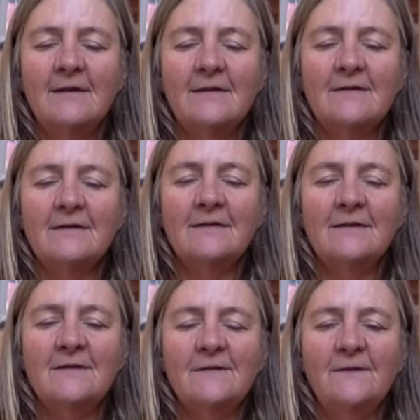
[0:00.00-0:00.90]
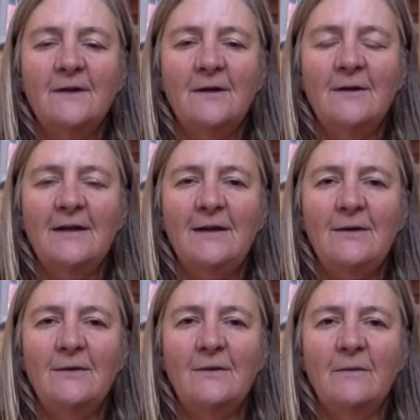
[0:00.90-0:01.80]
So just following
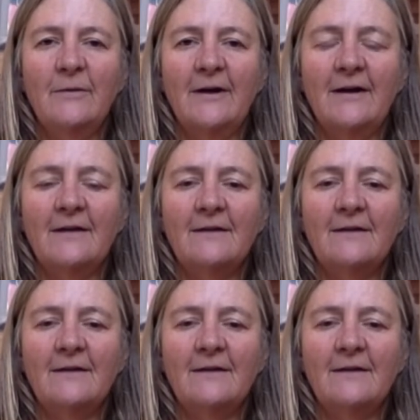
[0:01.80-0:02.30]
your breath.